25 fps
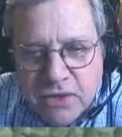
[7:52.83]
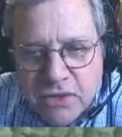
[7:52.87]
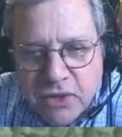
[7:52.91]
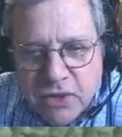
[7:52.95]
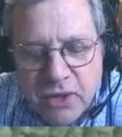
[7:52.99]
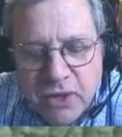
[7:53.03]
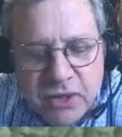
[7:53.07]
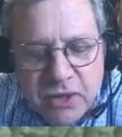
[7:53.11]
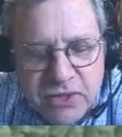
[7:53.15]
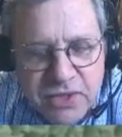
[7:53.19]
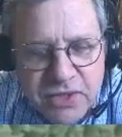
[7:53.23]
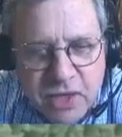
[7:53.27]

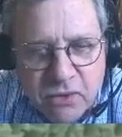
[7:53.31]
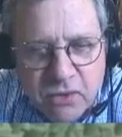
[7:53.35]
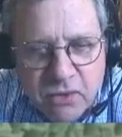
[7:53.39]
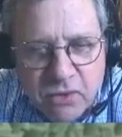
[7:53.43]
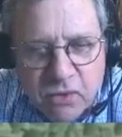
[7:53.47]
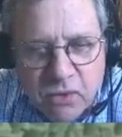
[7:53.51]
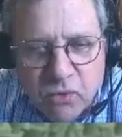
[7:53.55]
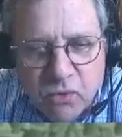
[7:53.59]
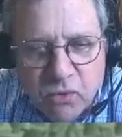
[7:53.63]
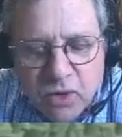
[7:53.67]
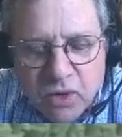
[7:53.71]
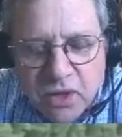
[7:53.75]
So here's
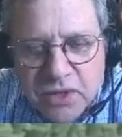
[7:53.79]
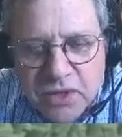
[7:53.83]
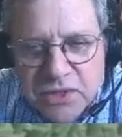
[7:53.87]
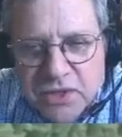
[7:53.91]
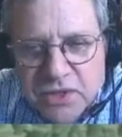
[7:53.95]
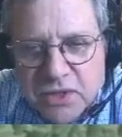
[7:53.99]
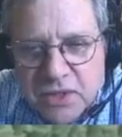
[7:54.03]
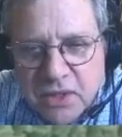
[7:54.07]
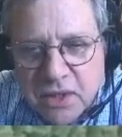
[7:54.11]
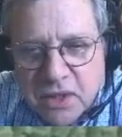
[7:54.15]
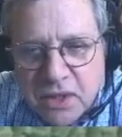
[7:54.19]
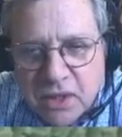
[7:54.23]
how it
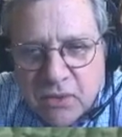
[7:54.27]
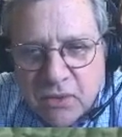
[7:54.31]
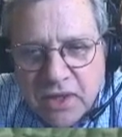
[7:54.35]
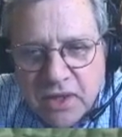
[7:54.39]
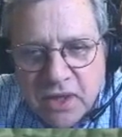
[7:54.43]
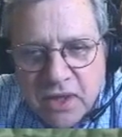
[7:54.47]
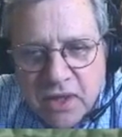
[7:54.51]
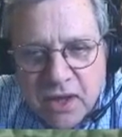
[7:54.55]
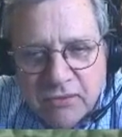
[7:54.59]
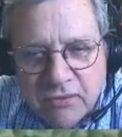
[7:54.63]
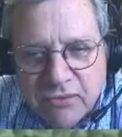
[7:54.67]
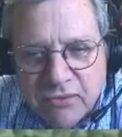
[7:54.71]
works. Uh,
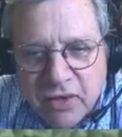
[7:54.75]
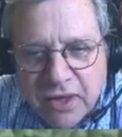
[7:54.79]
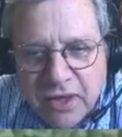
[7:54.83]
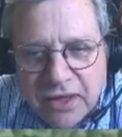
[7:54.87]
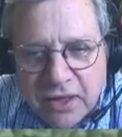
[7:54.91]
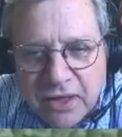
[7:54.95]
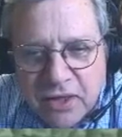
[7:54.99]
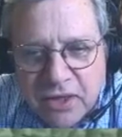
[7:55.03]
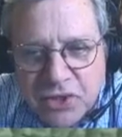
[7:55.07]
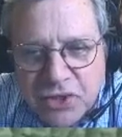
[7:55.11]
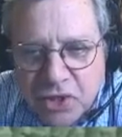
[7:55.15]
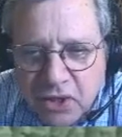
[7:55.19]

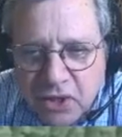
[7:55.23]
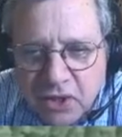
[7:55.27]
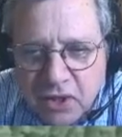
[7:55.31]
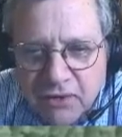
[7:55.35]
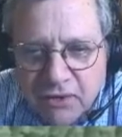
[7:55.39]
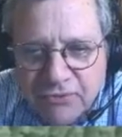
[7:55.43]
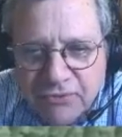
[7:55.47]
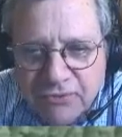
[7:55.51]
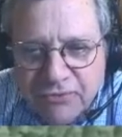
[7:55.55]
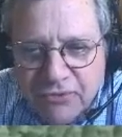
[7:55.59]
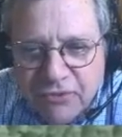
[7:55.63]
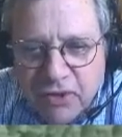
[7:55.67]
recovering
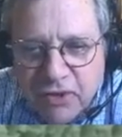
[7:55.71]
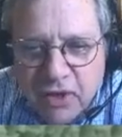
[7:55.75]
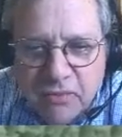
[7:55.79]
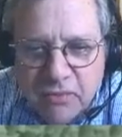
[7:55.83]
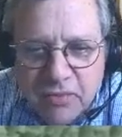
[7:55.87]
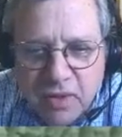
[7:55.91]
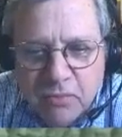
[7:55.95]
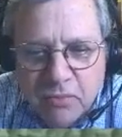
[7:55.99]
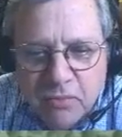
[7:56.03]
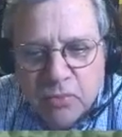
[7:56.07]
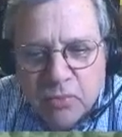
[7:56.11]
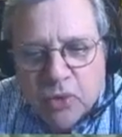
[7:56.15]
char
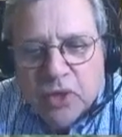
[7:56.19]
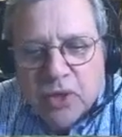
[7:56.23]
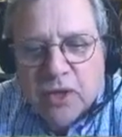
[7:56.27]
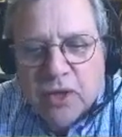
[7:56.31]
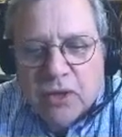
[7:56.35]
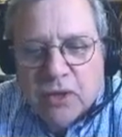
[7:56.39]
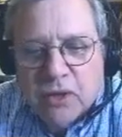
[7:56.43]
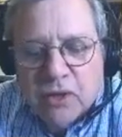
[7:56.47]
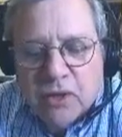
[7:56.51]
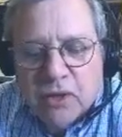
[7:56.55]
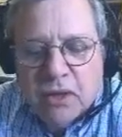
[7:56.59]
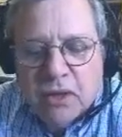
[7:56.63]
from the
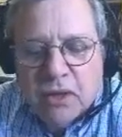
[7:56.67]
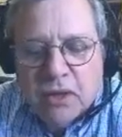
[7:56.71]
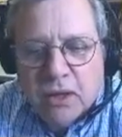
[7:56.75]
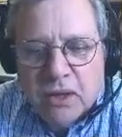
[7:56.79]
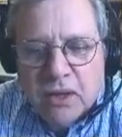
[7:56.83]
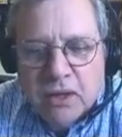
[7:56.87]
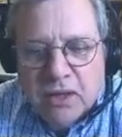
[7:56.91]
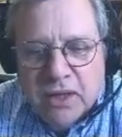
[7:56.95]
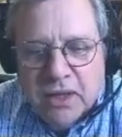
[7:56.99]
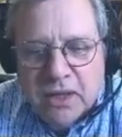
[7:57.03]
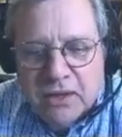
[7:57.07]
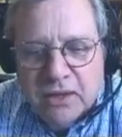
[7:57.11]
boiler,
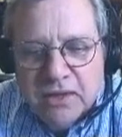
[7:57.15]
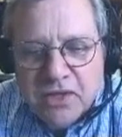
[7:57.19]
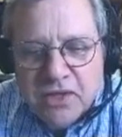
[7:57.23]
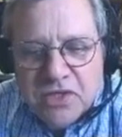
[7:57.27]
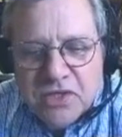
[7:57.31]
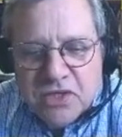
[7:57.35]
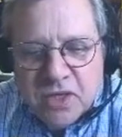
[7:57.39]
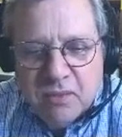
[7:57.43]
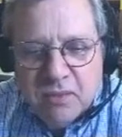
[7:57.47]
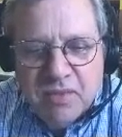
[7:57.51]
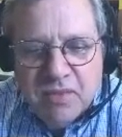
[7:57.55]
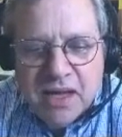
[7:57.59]
uh, in this
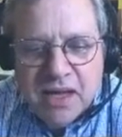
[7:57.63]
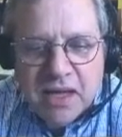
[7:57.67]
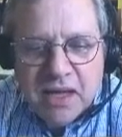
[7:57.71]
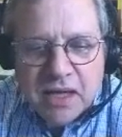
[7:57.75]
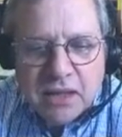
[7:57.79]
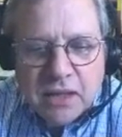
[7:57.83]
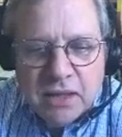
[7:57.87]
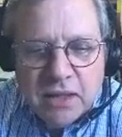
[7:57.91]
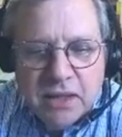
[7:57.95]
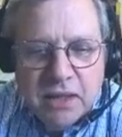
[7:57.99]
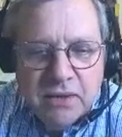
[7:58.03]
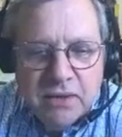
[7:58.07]

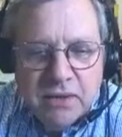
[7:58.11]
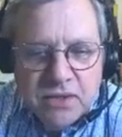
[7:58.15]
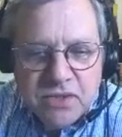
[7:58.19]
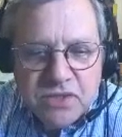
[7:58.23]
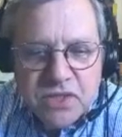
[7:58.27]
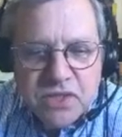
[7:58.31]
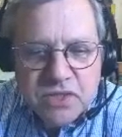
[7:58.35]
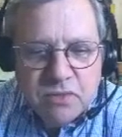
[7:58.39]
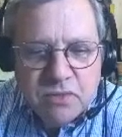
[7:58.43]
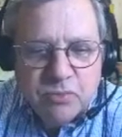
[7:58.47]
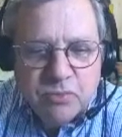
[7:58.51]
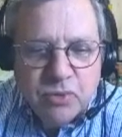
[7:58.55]
schematically,
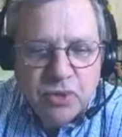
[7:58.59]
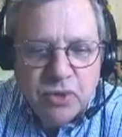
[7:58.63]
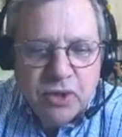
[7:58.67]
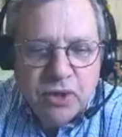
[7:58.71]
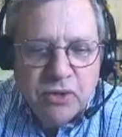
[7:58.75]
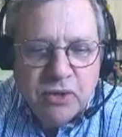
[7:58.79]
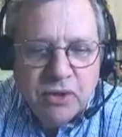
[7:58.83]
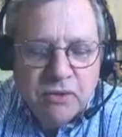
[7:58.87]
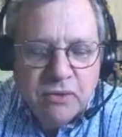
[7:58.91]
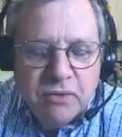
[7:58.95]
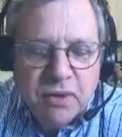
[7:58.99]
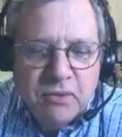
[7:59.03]
this is a
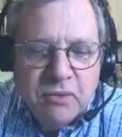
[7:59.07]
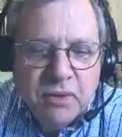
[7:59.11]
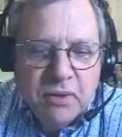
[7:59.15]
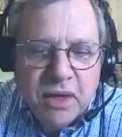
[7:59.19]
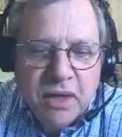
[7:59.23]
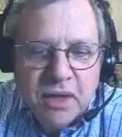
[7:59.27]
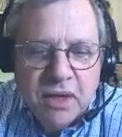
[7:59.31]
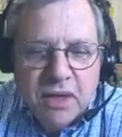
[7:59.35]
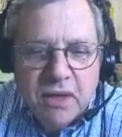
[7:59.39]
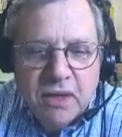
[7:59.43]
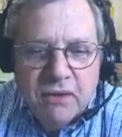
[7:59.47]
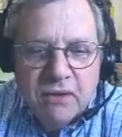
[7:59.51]
boiler
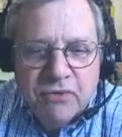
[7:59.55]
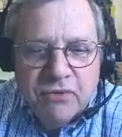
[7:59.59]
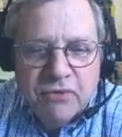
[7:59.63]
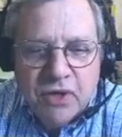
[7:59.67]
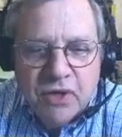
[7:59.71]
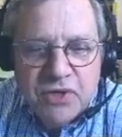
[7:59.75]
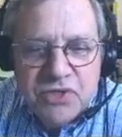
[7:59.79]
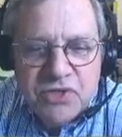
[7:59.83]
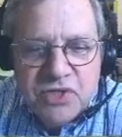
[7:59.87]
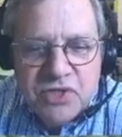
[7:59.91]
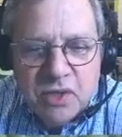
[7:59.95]
very